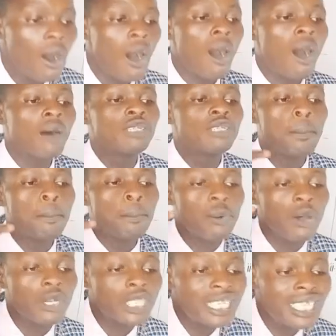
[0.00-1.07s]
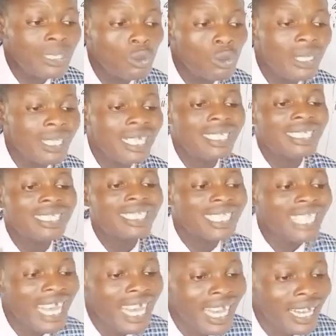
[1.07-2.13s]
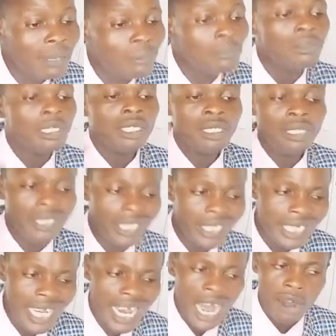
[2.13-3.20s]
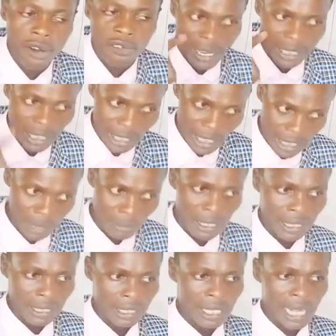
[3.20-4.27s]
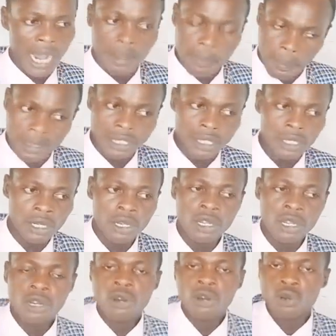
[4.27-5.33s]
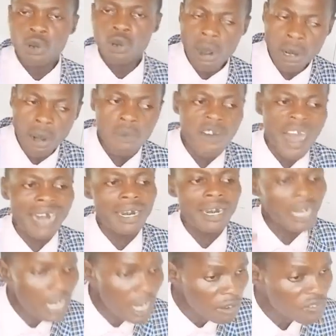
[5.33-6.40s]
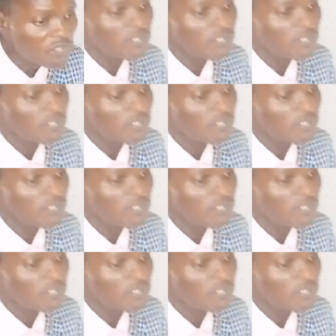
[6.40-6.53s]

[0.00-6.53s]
of the proceeds within the same year of assessment. I repeat, rollover relief